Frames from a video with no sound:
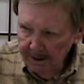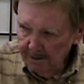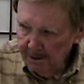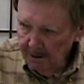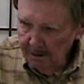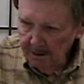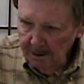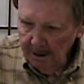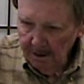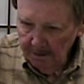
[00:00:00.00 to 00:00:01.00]
Colonel,
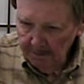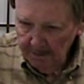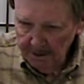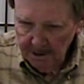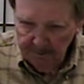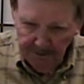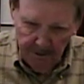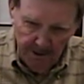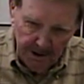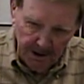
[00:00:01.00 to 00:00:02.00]
or
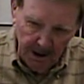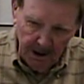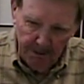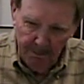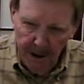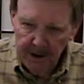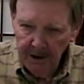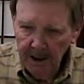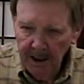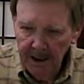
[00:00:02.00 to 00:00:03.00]
the sergeant
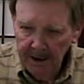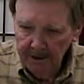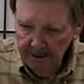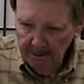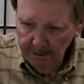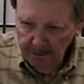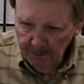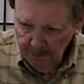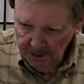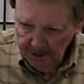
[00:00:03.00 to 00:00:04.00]
major I had
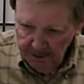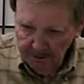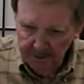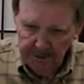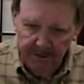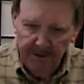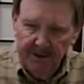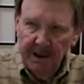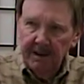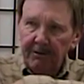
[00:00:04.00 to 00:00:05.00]
was the
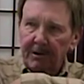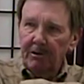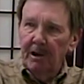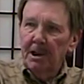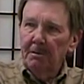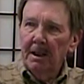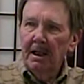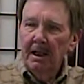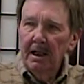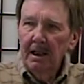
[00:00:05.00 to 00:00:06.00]
15th Infantry Regiment.
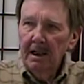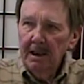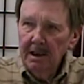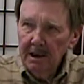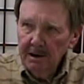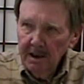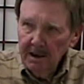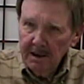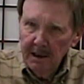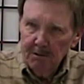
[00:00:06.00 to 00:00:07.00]

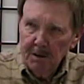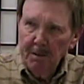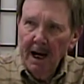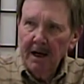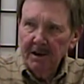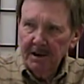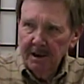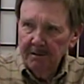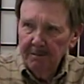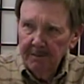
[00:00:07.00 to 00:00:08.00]
His name was Patterson.
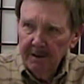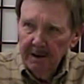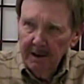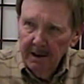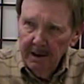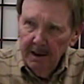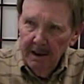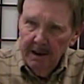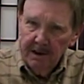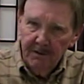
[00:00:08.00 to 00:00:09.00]

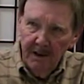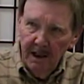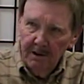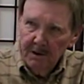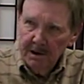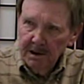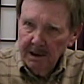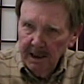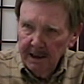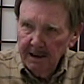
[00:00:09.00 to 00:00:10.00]
His father was at
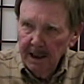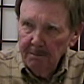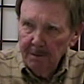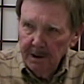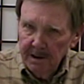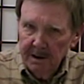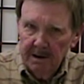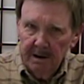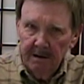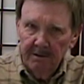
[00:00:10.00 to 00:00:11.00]
that time
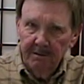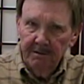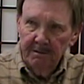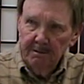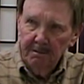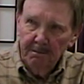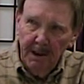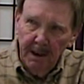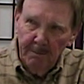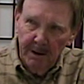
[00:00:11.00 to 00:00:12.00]
president of
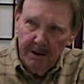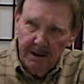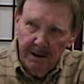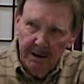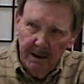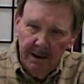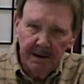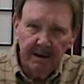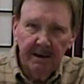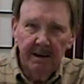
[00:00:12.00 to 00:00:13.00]
Pan American Airlines.